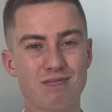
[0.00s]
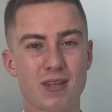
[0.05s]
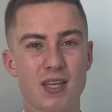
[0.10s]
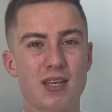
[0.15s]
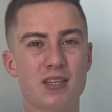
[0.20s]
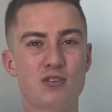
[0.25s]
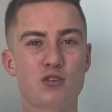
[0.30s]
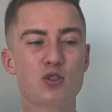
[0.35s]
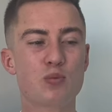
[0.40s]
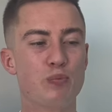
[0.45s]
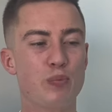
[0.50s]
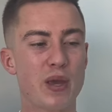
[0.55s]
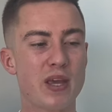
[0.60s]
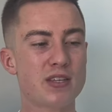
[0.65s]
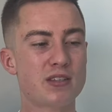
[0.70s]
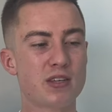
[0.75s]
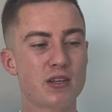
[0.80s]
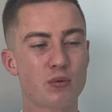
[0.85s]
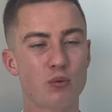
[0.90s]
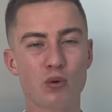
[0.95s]
it's just
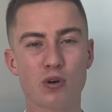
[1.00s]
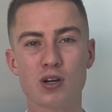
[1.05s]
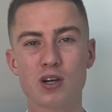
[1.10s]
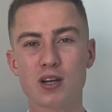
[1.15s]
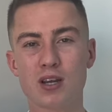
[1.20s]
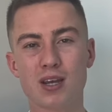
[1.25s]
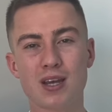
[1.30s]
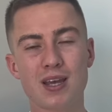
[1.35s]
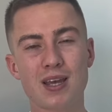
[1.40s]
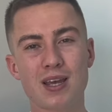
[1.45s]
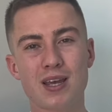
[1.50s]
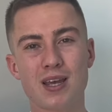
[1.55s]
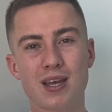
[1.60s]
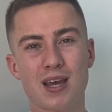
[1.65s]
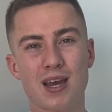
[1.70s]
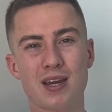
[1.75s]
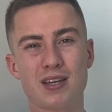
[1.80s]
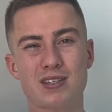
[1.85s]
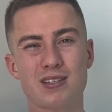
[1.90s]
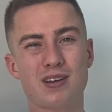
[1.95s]
basic work
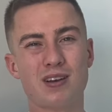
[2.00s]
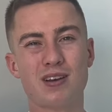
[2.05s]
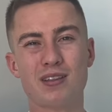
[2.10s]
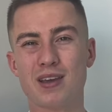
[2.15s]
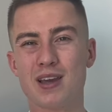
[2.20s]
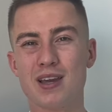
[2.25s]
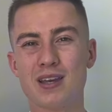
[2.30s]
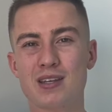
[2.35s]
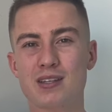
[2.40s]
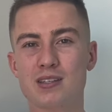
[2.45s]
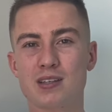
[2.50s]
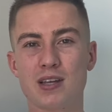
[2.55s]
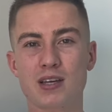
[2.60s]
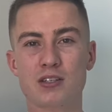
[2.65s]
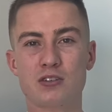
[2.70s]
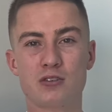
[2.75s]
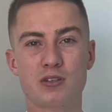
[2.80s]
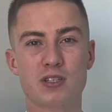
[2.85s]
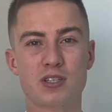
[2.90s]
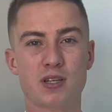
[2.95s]
and it's not that
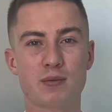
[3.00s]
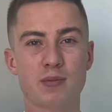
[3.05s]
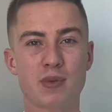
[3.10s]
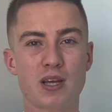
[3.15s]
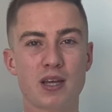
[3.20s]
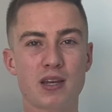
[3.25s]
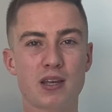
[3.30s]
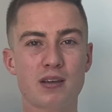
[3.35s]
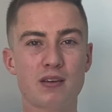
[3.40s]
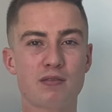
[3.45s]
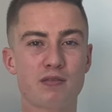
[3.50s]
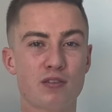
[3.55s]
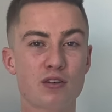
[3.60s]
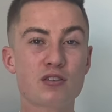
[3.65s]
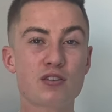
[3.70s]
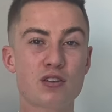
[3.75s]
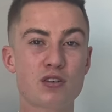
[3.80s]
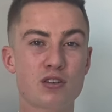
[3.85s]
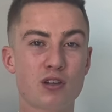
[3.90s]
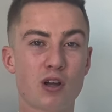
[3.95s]
intellectually stimulating.
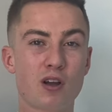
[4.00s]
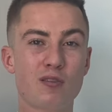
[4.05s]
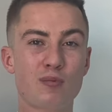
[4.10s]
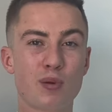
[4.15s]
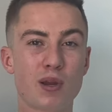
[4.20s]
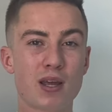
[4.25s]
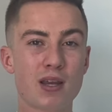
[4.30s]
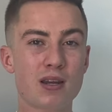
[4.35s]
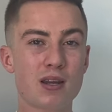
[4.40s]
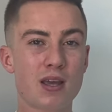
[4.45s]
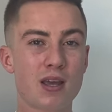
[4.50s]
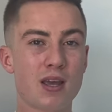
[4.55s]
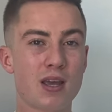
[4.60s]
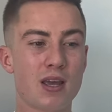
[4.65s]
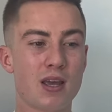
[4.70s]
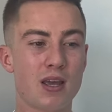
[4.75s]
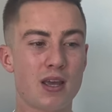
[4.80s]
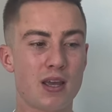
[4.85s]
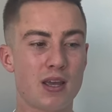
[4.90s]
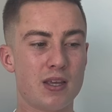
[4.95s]
Versus off plan
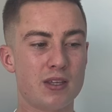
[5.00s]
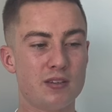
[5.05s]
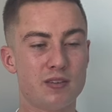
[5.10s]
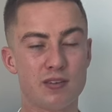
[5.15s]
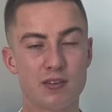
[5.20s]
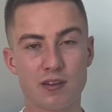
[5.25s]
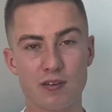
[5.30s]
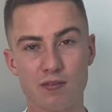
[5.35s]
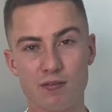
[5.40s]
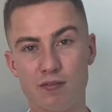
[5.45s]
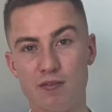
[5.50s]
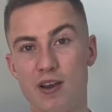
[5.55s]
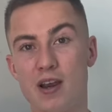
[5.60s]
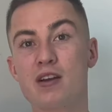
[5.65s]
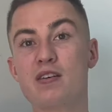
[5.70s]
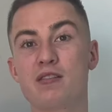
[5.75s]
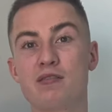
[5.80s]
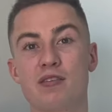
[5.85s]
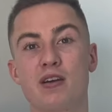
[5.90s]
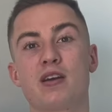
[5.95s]
is
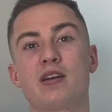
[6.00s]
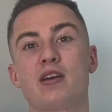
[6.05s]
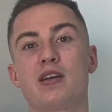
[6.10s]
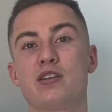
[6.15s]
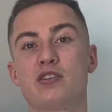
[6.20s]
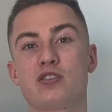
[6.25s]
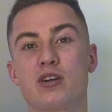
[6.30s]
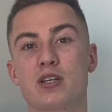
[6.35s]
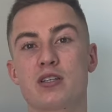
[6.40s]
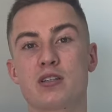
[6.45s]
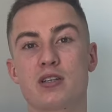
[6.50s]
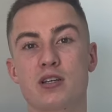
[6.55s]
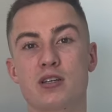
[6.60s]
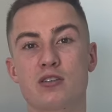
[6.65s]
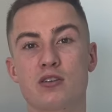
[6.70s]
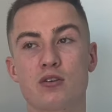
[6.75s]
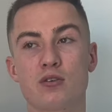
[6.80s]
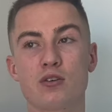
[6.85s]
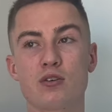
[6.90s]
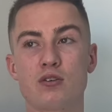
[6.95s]
very, very interesting.
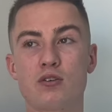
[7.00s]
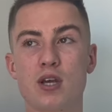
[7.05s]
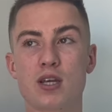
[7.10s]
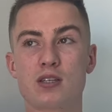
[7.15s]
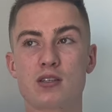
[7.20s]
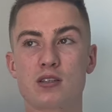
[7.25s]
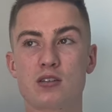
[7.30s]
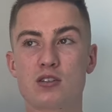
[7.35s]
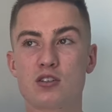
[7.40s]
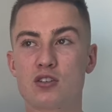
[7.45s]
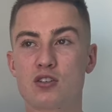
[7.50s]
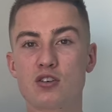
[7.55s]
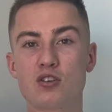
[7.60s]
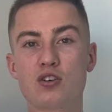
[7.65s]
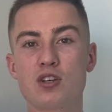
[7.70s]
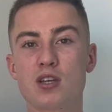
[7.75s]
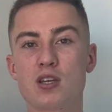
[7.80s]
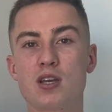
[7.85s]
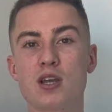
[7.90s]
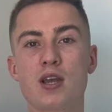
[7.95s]
So you get to
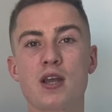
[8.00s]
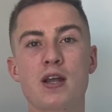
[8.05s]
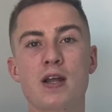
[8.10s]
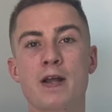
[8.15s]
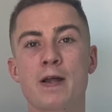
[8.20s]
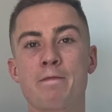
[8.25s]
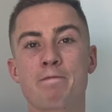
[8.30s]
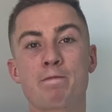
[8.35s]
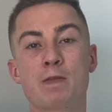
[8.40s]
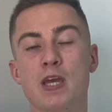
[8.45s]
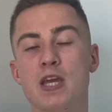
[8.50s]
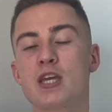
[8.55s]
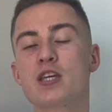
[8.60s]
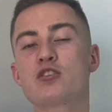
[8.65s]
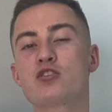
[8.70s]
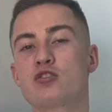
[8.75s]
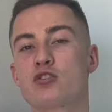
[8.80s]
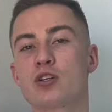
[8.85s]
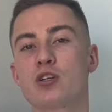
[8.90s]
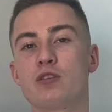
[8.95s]
study the
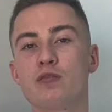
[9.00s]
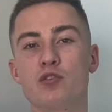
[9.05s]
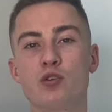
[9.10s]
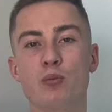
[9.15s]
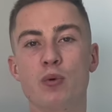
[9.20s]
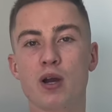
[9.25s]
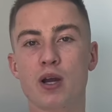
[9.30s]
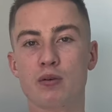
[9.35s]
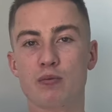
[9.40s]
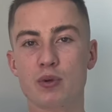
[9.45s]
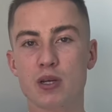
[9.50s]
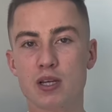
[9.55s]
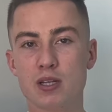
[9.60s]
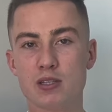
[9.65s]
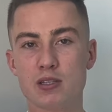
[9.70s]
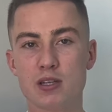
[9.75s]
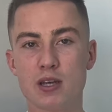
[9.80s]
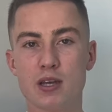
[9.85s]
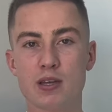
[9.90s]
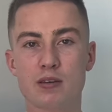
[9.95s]
history of Dubai real
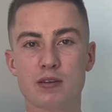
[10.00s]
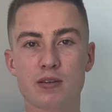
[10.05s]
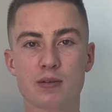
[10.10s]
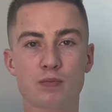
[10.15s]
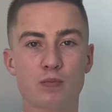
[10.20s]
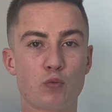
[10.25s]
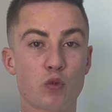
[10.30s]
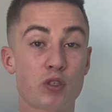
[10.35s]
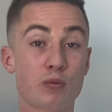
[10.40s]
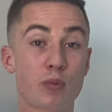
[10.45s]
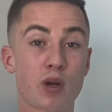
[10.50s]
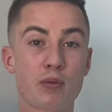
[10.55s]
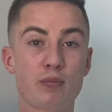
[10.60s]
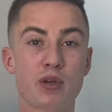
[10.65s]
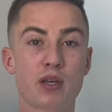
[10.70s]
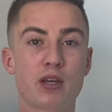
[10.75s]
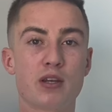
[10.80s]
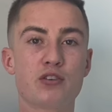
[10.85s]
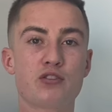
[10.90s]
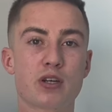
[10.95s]
estate, which might
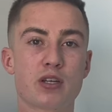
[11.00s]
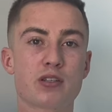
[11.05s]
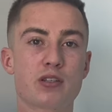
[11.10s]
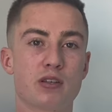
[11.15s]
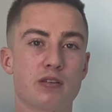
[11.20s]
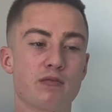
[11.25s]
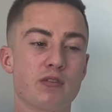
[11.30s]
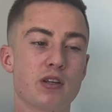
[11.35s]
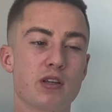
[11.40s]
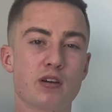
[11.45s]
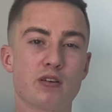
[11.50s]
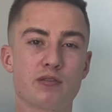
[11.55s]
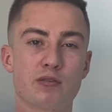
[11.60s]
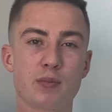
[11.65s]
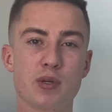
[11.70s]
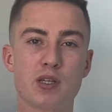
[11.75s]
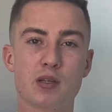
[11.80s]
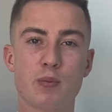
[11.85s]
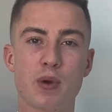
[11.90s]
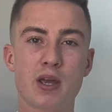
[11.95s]
be an interesting video for
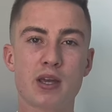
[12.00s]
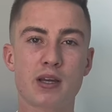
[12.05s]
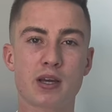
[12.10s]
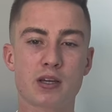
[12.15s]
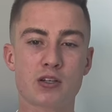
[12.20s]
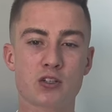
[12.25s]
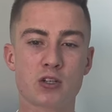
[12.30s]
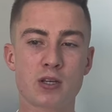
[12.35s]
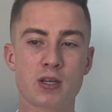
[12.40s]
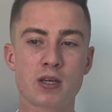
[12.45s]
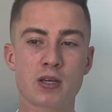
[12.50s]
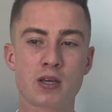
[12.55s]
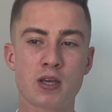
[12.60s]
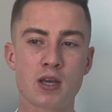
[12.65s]
me to make actually.